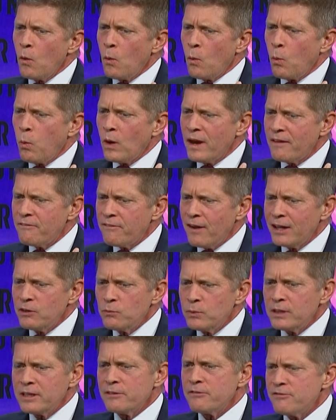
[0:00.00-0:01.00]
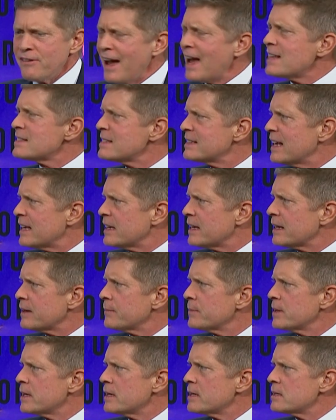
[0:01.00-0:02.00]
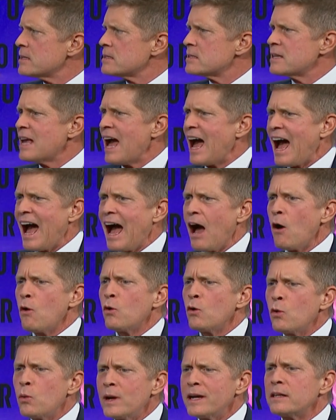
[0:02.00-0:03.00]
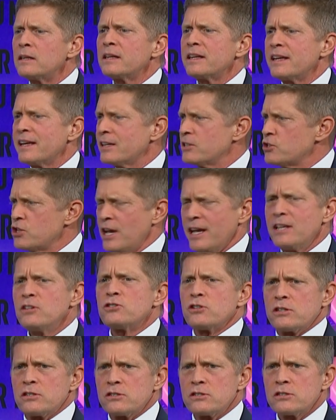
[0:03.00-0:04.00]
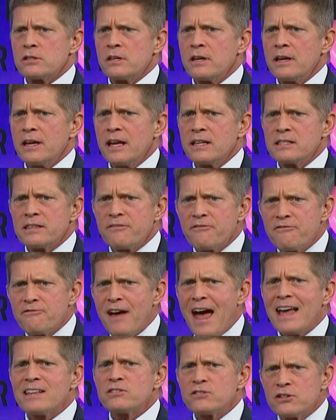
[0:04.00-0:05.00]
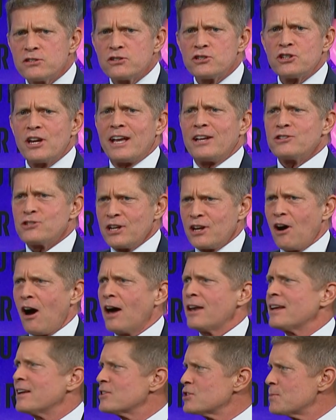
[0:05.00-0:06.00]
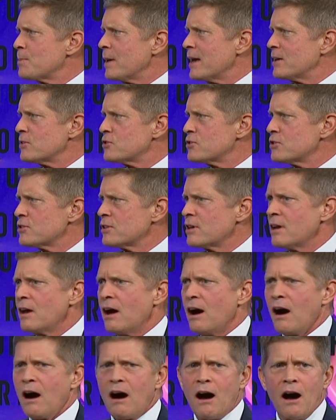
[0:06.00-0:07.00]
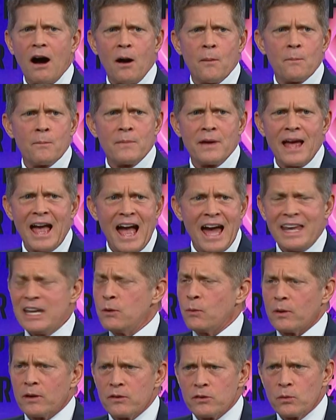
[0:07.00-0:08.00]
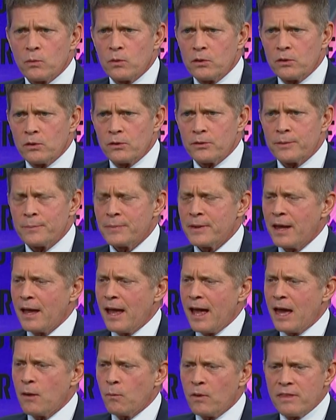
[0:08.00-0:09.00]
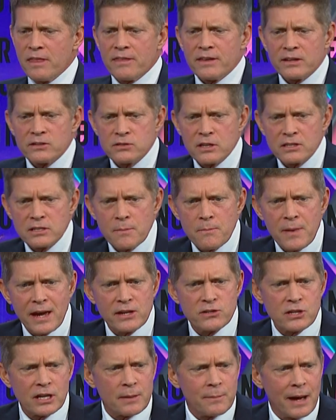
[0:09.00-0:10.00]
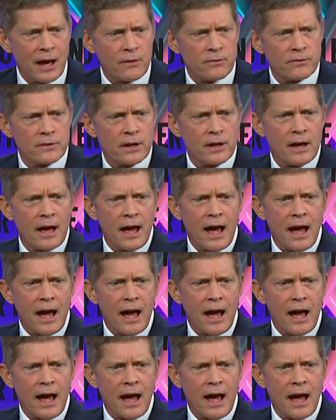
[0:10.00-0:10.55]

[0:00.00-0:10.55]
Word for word: what I find really fascinating is how quickly it changes. It's the fastest changing audience base yeah. um, anywhere in the world. And one of the things that's amazing about